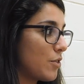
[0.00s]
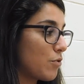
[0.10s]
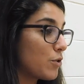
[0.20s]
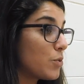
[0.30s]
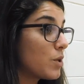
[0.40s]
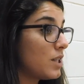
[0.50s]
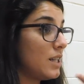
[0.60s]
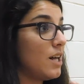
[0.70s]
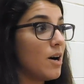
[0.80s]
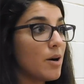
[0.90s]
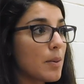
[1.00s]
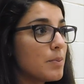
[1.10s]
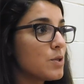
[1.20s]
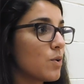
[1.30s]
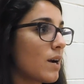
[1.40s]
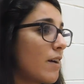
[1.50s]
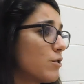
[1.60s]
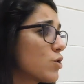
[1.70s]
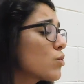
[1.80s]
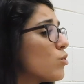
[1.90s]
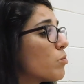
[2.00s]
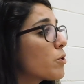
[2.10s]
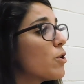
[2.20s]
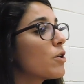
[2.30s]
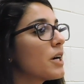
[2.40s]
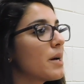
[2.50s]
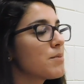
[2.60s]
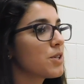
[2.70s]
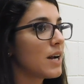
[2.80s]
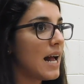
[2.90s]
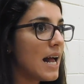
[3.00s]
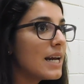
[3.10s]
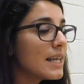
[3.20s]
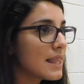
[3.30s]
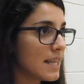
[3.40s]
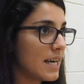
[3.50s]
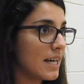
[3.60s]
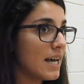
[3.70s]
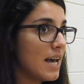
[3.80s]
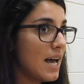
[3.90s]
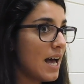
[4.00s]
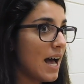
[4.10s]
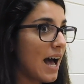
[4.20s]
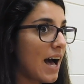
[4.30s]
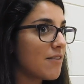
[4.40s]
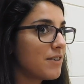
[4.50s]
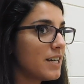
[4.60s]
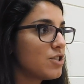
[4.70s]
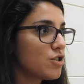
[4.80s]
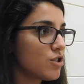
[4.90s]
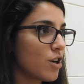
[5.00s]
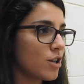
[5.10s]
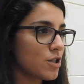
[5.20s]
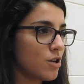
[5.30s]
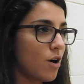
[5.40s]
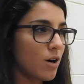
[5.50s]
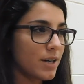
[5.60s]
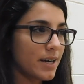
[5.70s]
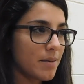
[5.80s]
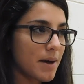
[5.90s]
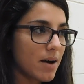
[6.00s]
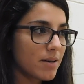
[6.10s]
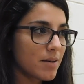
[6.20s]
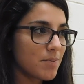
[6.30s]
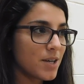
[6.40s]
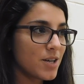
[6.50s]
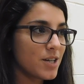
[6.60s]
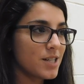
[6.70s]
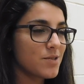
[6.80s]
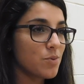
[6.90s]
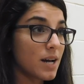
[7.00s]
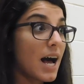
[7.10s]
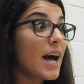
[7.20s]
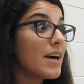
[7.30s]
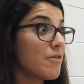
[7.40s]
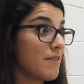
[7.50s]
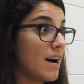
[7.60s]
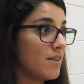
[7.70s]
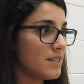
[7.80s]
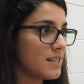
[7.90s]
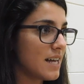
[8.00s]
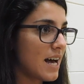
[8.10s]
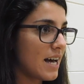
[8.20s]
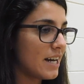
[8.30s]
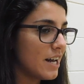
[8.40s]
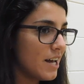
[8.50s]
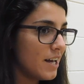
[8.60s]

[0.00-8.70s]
through clubs or after school programs or anything, have kids start talking about it, because what I have found is that